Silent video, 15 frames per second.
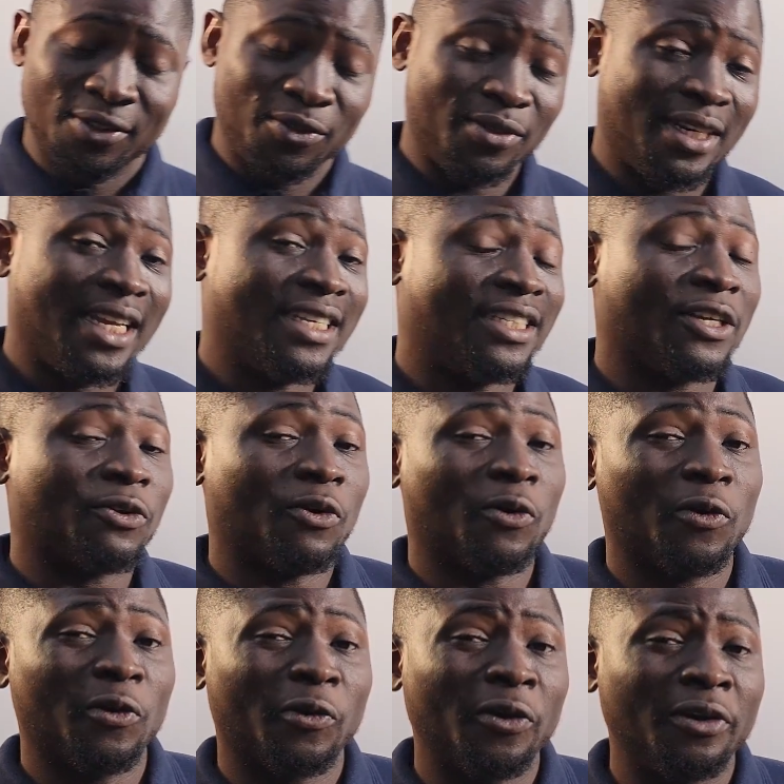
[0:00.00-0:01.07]
Today is the
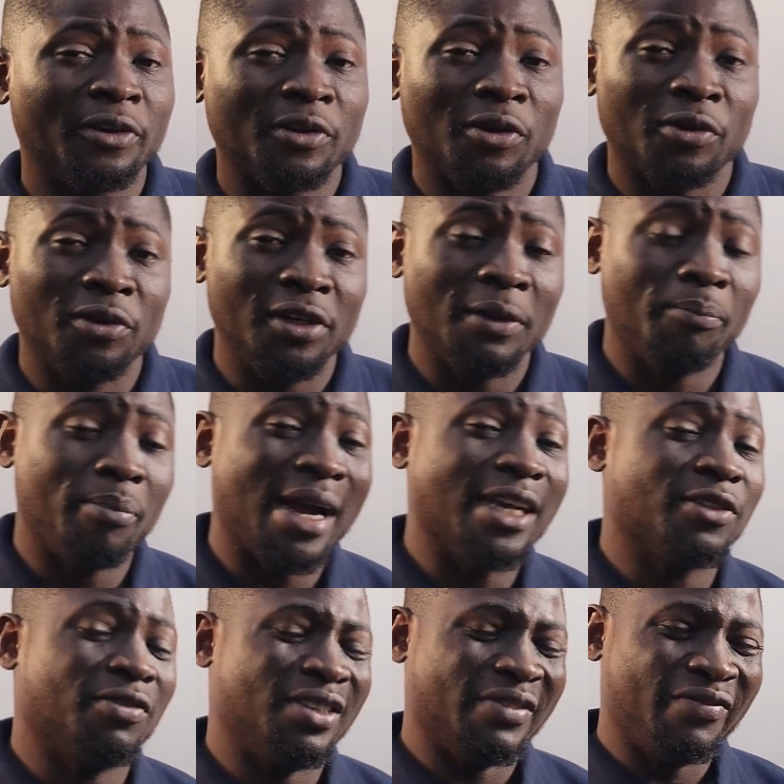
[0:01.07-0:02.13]
conclu concluding
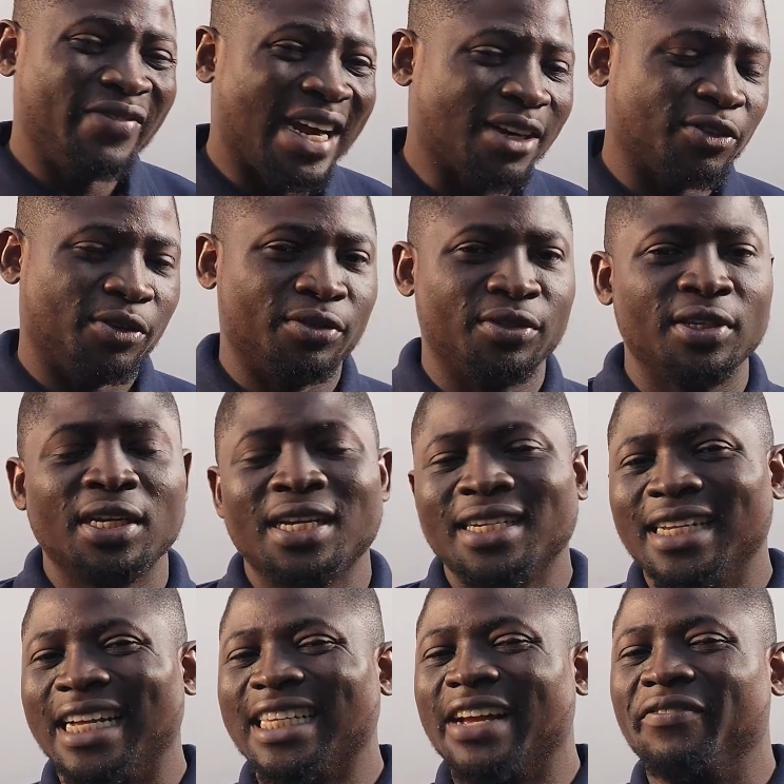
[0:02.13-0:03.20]
part of the factors
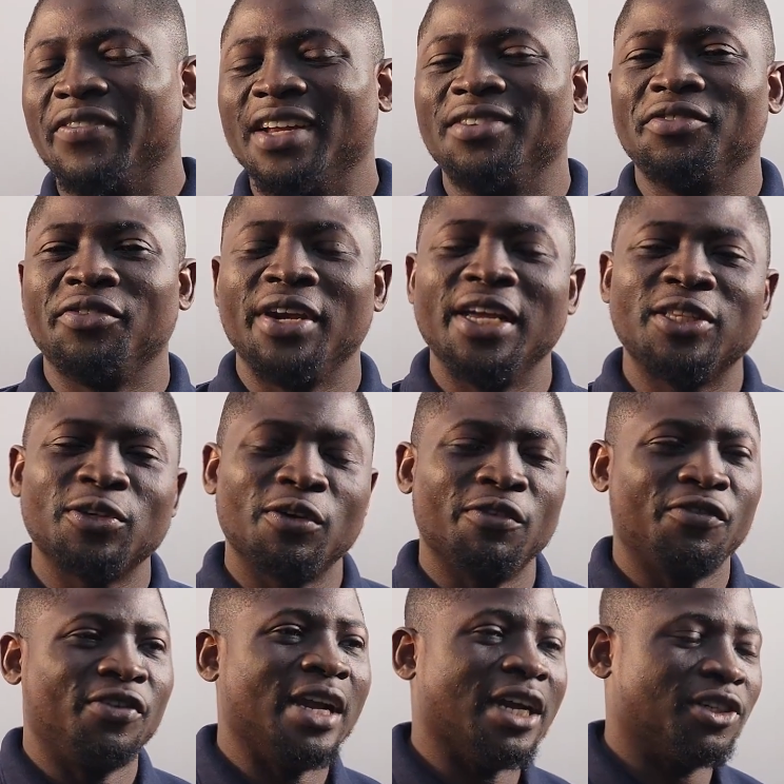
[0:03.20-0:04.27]
that affect the rate
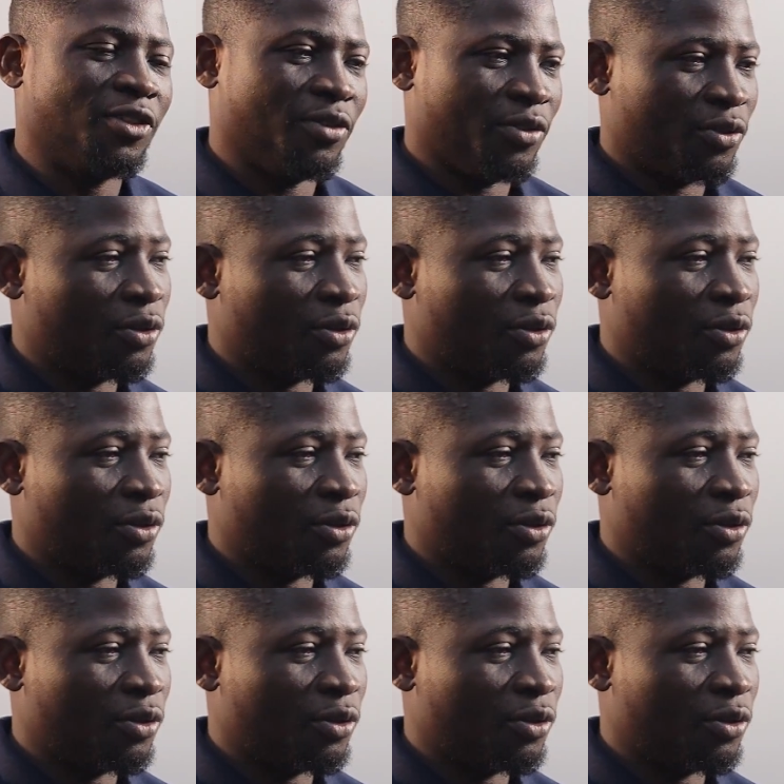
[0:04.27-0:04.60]
of reactions.